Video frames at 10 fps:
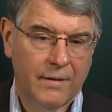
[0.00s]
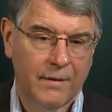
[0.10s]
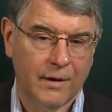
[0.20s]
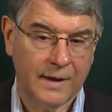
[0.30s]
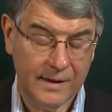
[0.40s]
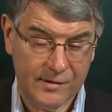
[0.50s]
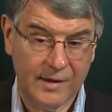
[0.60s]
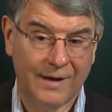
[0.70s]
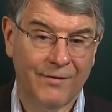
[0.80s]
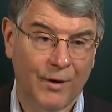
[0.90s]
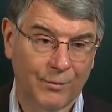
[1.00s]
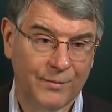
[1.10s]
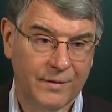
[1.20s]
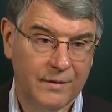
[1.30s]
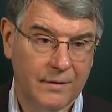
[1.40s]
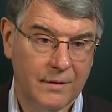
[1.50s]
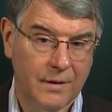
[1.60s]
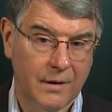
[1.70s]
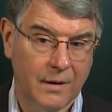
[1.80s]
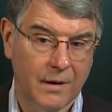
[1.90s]
There are kids that I've helped,
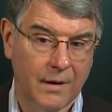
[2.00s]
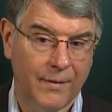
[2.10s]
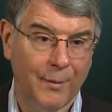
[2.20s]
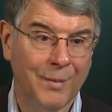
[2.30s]
their